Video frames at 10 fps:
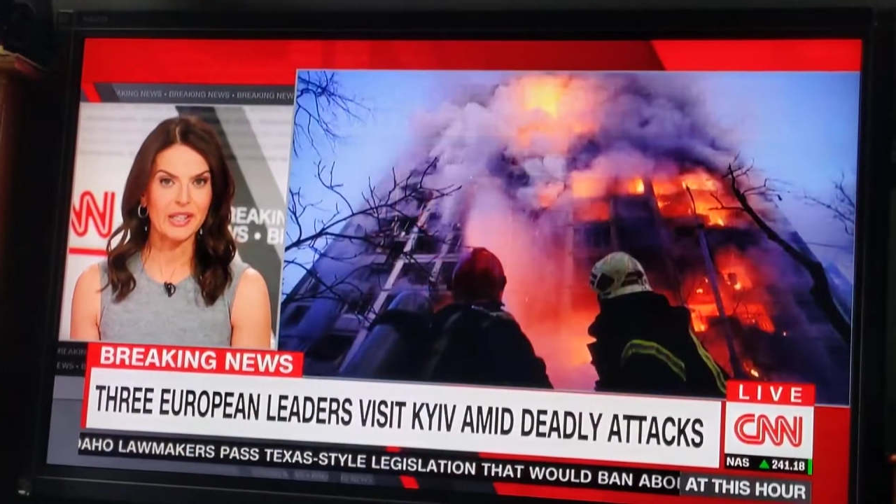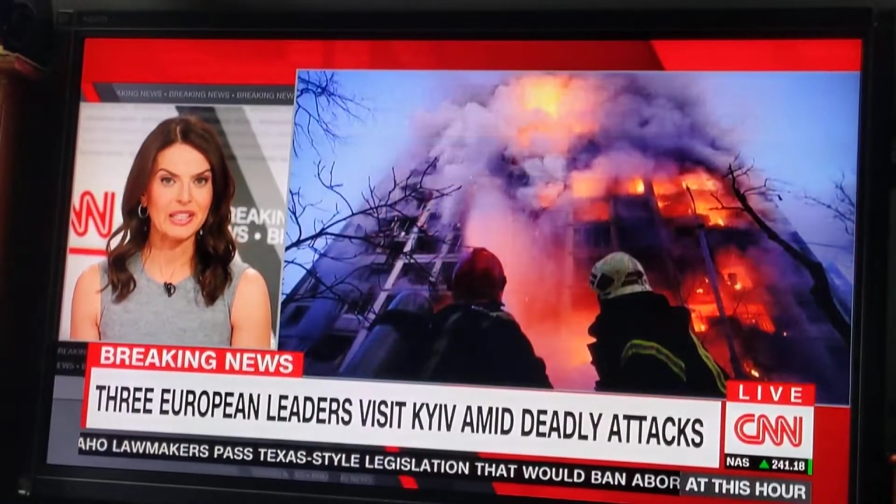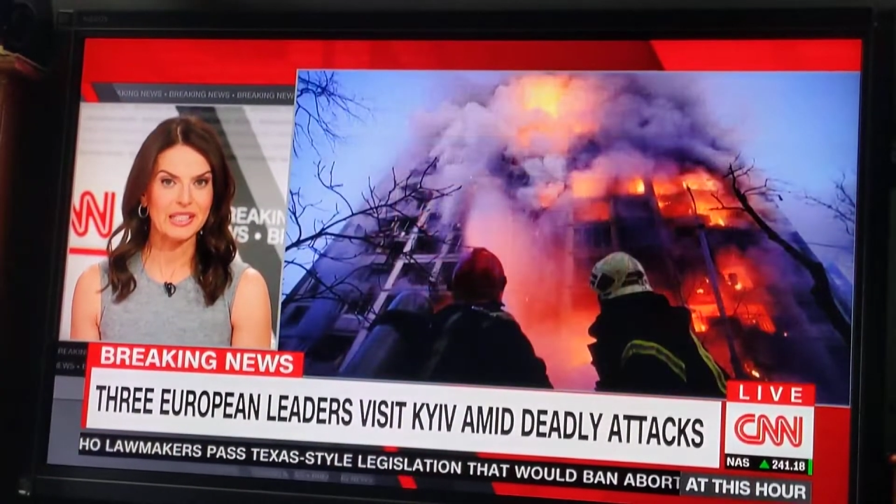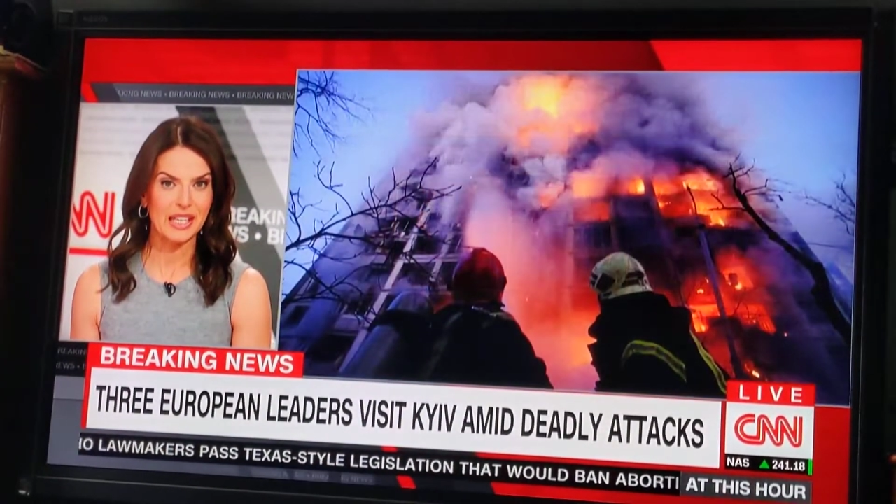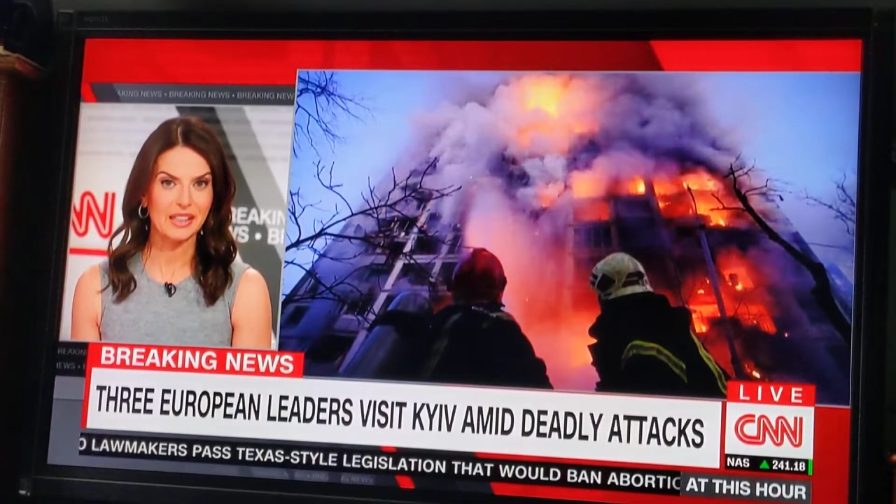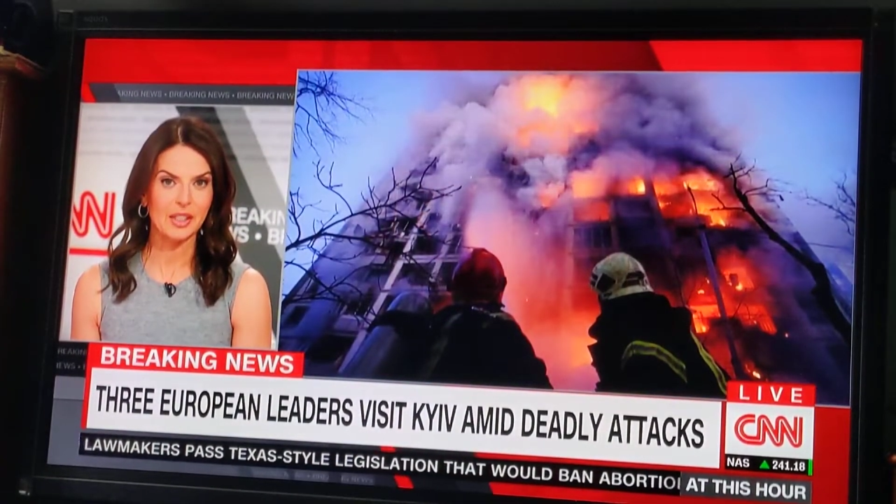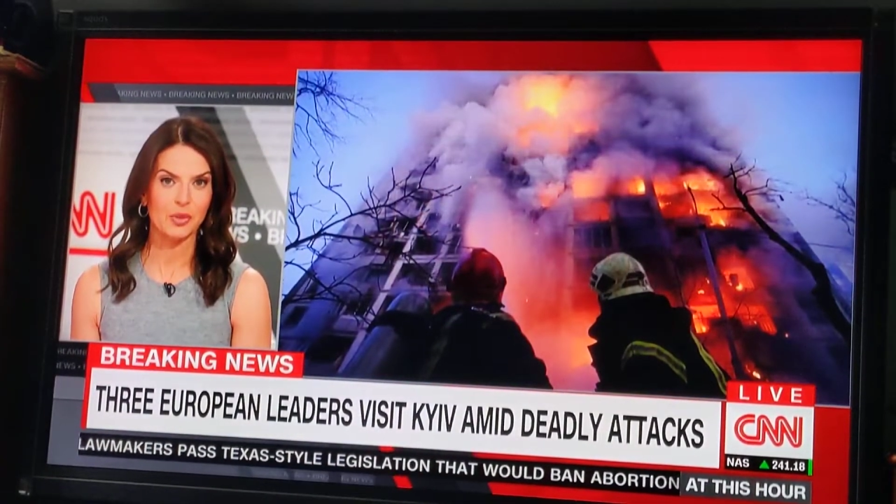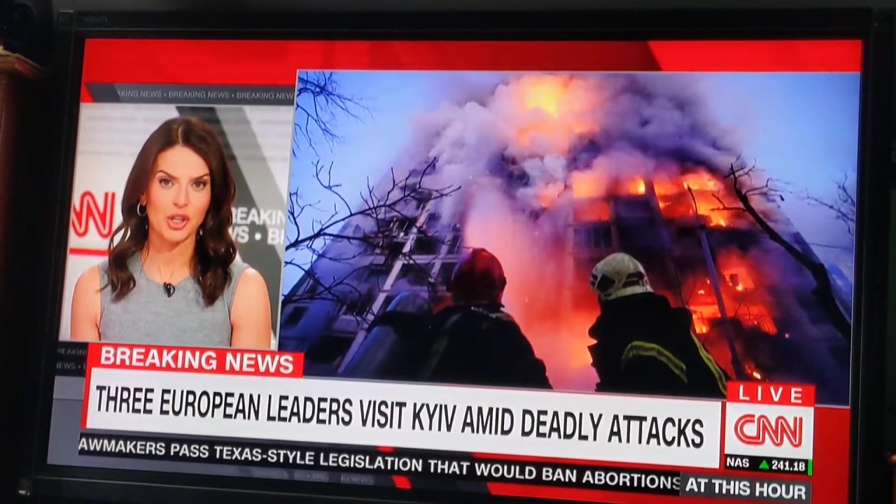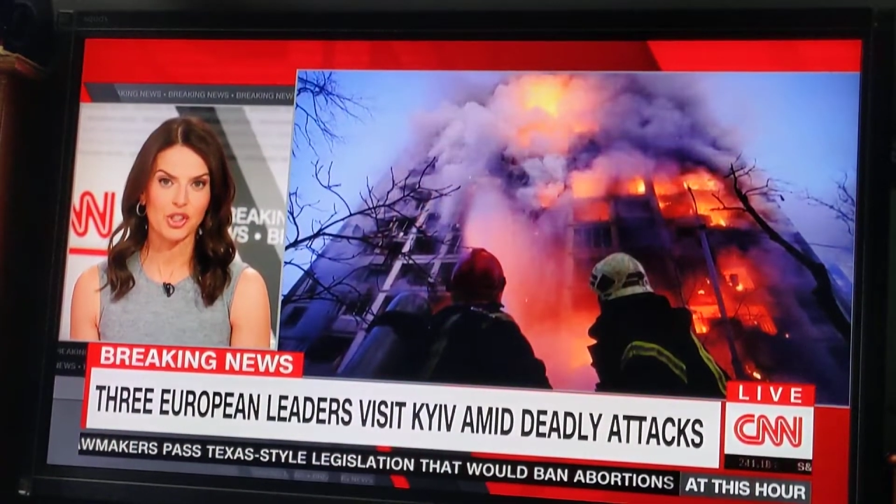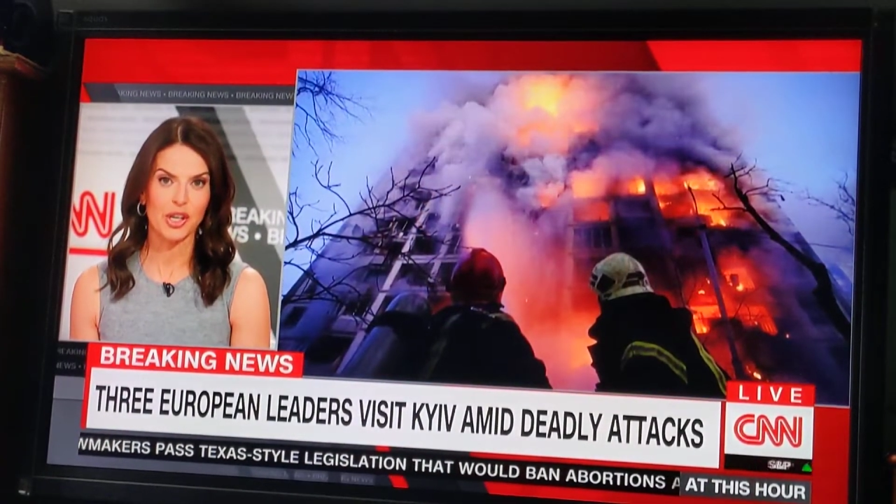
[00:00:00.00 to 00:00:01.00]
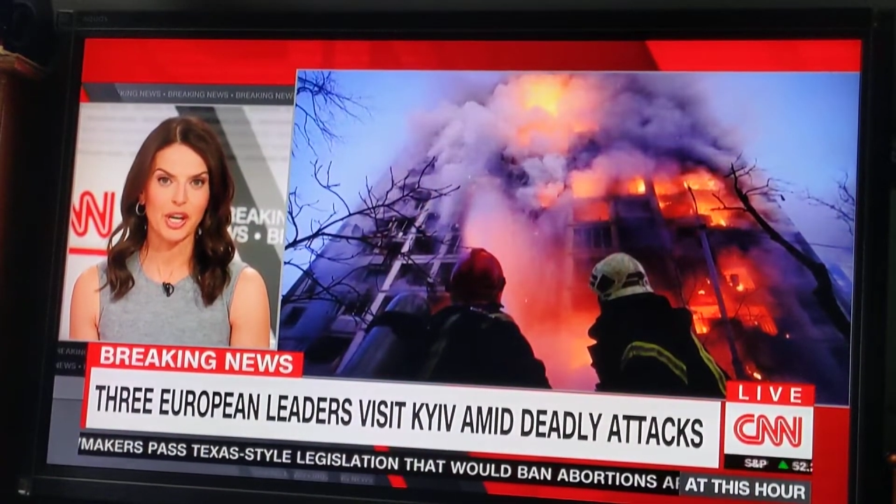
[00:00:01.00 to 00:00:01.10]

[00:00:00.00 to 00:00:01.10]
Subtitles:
the deadly Russian